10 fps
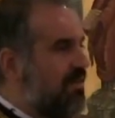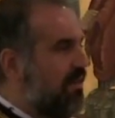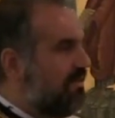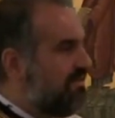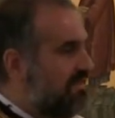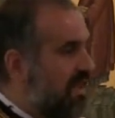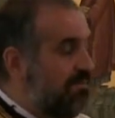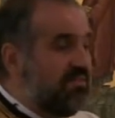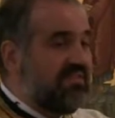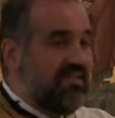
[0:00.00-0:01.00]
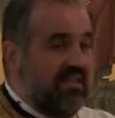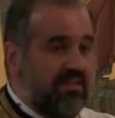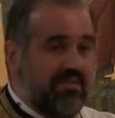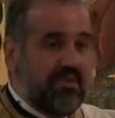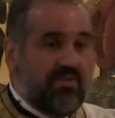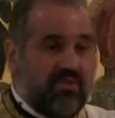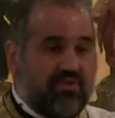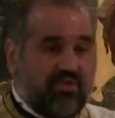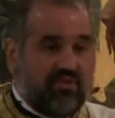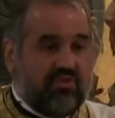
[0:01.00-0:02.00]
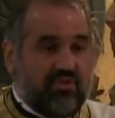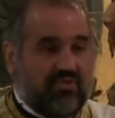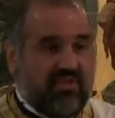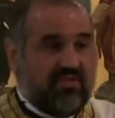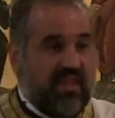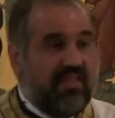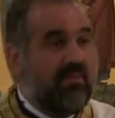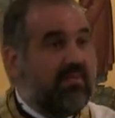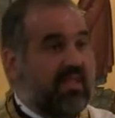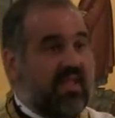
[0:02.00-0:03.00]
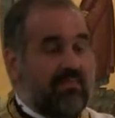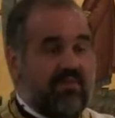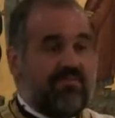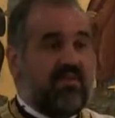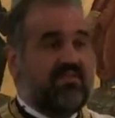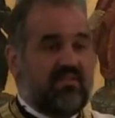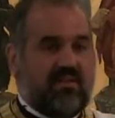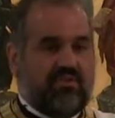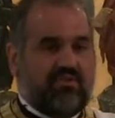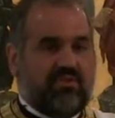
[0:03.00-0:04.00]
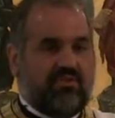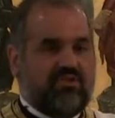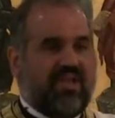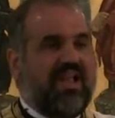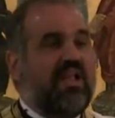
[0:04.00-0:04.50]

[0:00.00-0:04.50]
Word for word: There are some still in the Christian Church today that when they come and visit our church,